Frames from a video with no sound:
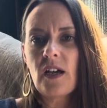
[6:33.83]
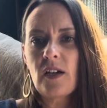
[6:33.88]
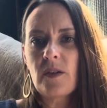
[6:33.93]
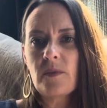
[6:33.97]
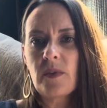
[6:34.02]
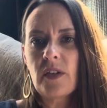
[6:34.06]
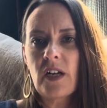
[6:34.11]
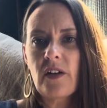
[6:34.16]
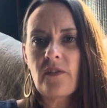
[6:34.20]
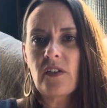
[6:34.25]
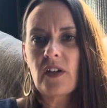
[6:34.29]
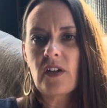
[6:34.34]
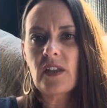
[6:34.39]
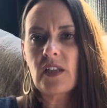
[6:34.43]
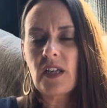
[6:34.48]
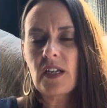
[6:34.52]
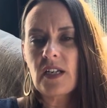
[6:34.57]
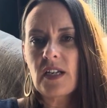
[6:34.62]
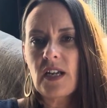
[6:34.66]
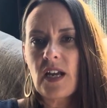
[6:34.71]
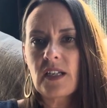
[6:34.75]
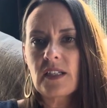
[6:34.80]
get
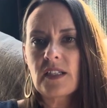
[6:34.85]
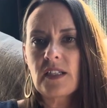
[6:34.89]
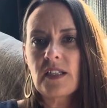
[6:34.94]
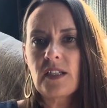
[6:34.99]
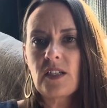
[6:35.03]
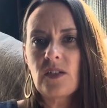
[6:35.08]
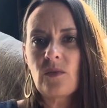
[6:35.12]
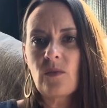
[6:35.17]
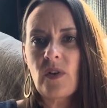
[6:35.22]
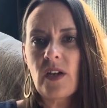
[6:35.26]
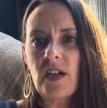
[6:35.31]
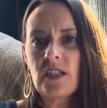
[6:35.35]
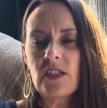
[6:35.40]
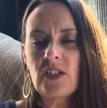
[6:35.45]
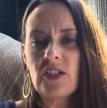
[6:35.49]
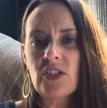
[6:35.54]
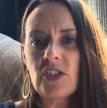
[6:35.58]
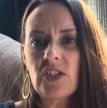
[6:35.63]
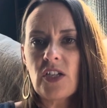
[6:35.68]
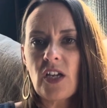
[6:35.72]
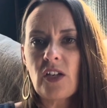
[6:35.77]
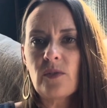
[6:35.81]
everything nasty and wet
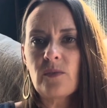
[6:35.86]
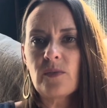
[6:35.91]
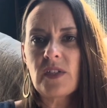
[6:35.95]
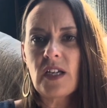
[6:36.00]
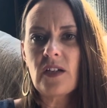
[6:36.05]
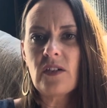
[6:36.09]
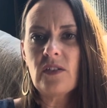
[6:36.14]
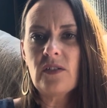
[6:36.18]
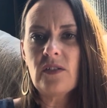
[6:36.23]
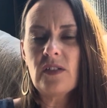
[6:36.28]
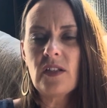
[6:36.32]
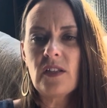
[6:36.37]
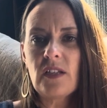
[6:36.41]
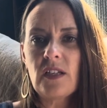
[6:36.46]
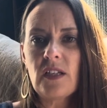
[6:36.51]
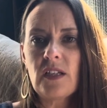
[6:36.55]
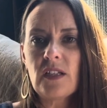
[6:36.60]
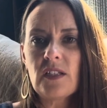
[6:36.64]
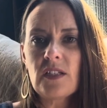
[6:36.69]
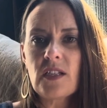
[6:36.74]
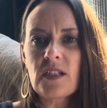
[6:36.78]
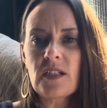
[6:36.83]
and shut them down, and
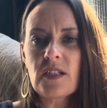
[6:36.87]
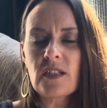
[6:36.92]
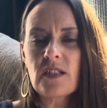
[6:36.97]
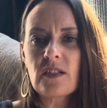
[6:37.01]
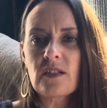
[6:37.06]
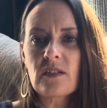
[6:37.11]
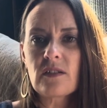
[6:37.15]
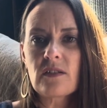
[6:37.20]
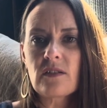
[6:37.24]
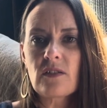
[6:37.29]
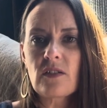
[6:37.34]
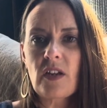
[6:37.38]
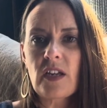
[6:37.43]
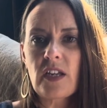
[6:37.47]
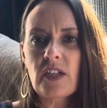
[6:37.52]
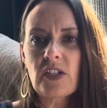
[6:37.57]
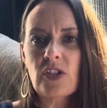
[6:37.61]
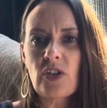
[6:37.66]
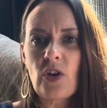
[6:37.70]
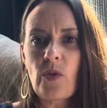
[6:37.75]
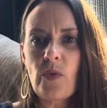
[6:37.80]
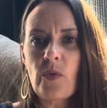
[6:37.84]
then it doesn't get
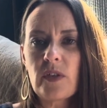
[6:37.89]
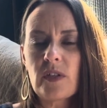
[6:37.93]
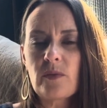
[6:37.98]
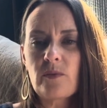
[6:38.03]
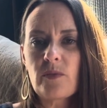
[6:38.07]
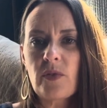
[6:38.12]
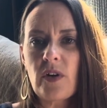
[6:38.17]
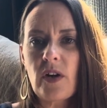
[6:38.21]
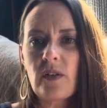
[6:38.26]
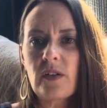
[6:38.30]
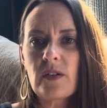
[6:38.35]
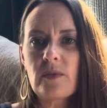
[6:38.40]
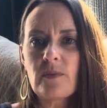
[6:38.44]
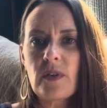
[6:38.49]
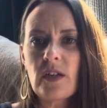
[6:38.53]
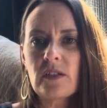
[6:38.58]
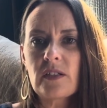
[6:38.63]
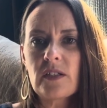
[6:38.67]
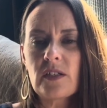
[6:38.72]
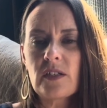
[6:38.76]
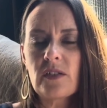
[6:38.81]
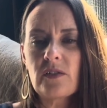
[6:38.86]
going probably
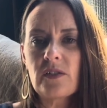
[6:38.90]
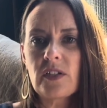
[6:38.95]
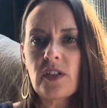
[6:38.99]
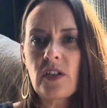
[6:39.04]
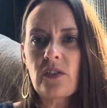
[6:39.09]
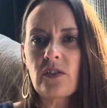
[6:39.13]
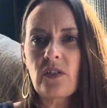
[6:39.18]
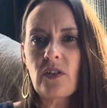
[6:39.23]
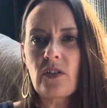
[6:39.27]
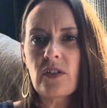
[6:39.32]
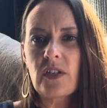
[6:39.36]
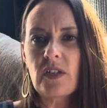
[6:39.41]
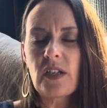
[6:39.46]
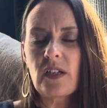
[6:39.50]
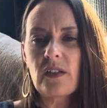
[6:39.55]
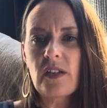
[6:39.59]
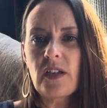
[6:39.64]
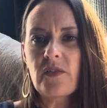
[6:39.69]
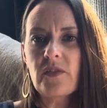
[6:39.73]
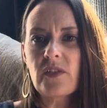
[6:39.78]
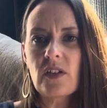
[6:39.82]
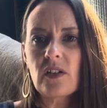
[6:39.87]
about till 10:30,
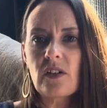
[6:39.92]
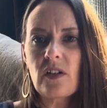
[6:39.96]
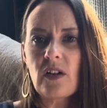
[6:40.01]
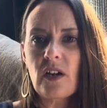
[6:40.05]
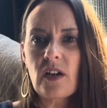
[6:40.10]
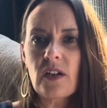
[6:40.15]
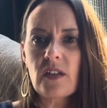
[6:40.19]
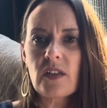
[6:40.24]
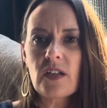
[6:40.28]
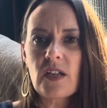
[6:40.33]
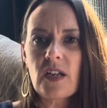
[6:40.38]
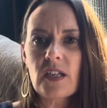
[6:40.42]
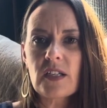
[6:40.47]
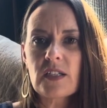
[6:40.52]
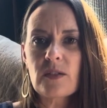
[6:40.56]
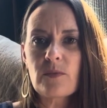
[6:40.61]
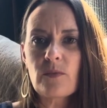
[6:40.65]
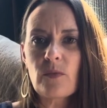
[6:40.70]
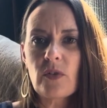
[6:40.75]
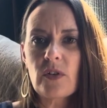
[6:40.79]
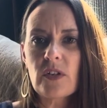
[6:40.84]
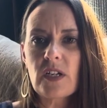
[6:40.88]
11 o'clock the
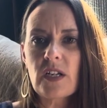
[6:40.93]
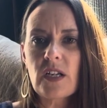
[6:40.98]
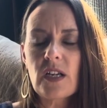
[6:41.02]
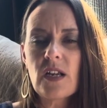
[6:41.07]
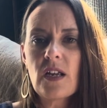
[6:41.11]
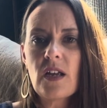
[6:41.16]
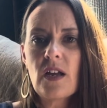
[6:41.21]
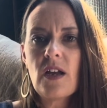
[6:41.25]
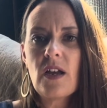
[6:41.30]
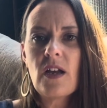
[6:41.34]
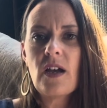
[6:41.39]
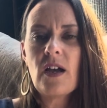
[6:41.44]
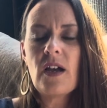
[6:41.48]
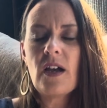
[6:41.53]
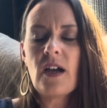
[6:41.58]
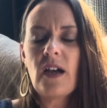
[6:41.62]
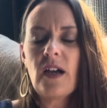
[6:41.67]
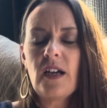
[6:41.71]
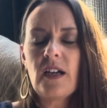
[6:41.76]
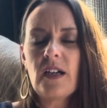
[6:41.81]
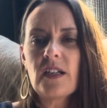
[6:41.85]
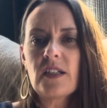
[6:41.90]
next morning.
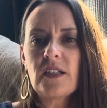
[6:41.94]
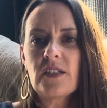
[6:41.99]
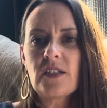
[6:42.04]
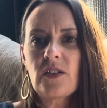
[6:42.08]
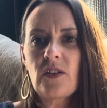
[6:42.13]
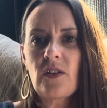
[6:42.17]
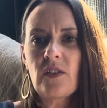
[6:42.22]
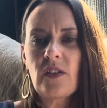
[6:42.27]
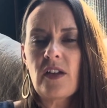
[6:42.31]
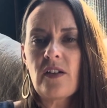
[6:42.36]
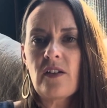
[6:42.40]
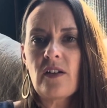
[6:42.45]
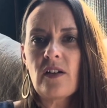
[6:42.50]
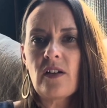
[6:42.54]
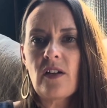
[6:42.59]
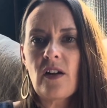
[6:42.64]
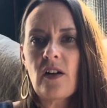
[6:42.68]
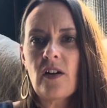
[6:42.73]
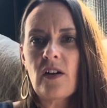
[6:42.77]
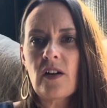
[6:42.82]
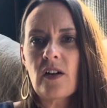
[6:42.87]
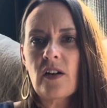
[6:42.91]
So they
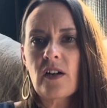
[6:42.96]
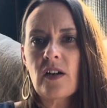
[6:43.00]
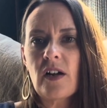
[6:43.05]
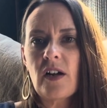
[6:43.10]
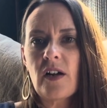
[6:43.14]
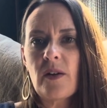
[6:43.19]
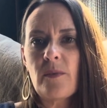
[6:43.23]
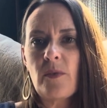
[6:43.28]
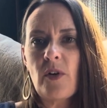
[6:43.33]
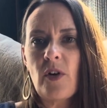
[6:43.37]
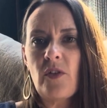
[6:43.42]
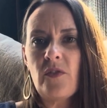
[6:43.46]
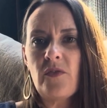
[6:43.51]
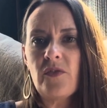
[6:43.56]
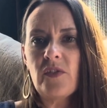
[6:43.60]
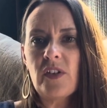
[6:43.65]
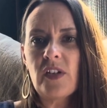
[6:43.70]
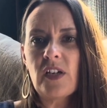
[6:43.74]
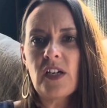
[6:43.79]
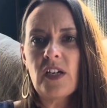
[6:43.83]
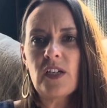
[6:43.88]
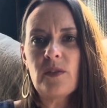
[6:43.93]
are
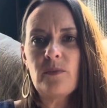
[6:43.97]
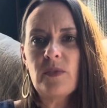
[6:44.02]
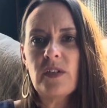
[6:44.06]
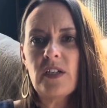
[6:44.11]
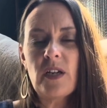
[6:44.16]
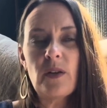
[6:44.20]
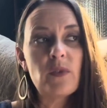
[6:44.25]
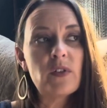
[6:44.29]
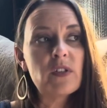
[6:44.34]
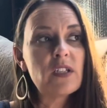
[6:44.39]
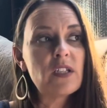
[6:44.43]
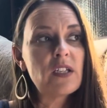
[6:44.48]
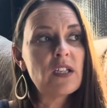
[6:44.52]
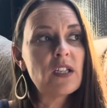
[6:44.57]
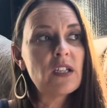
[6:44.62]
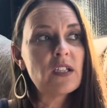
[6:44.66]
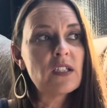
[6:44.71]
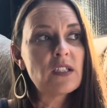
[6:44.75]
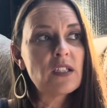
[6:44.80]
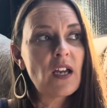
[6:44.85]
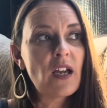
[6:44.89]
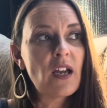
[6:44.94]
hopefully going to be able to
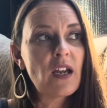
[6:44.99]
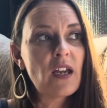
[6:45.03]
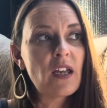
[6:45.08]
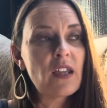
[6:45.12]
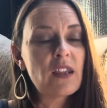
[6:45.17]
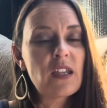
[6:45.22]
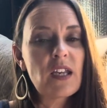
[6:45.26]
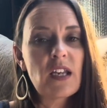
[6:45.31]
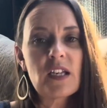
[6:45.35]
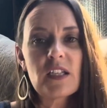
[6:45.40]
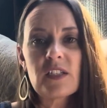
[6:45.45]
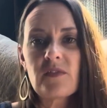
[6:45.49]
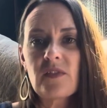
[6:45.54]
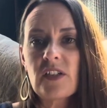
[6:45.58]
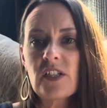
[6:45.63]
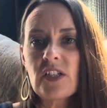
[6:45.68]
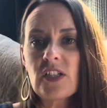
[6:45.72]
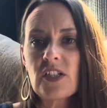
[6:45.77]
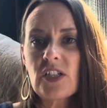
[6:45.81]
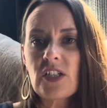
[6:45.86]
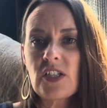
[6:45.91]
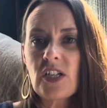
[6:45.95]
get things
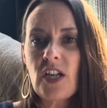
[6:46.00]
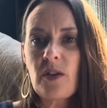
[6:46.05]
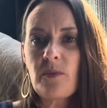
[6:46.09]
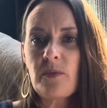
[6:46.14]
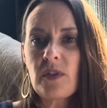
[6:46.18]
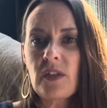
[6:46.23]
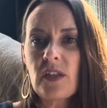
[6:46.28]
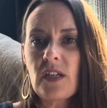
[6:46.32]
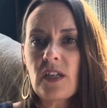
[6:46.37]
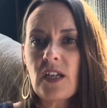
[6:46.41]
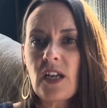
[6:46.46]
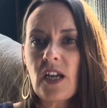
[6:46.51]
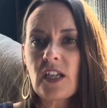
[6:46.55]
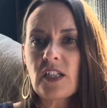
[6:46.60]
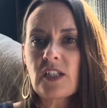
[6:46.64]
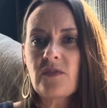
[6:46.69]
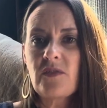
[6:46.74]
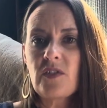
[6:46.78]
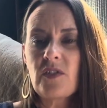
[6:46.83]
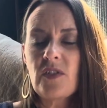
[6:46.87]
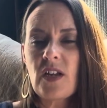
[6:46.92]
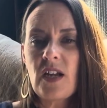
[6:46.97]
finished up in the
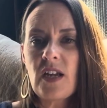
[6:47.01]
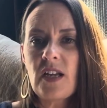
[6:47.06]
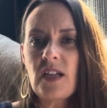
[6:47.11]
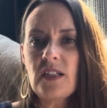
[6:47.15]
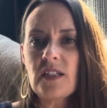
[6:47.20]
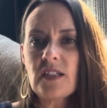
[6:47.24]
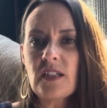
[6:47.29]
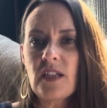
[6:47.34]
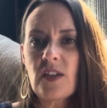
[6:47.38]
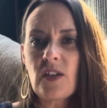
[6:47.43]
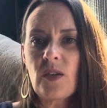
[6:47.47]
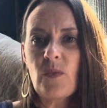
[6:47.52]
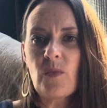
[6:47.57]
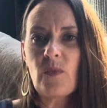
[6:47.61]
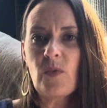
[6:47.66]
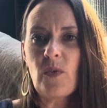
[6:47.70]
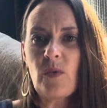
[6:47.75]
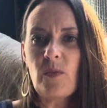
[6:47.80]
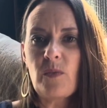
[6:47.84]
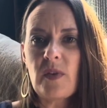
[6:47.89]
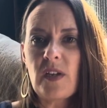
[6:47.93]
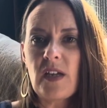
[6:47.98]
next few days, and then
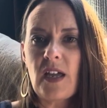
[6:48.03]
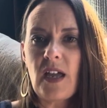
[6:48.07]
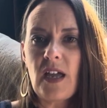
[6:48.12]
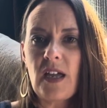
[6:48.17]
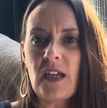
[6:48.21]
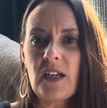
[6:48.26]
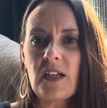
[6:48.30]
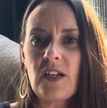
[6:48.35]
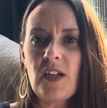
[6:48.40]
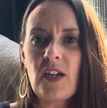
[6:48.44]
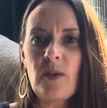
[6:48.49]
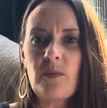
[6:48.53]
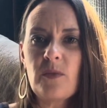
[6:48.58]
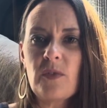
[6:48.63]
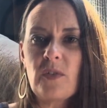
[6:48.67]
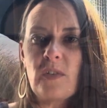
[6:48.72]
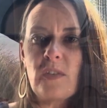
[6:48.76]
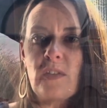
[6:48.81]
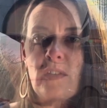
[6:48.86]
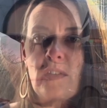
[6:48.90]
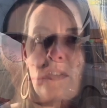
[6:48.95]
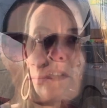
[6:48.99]
we'll be headed up
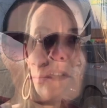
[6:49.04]
north.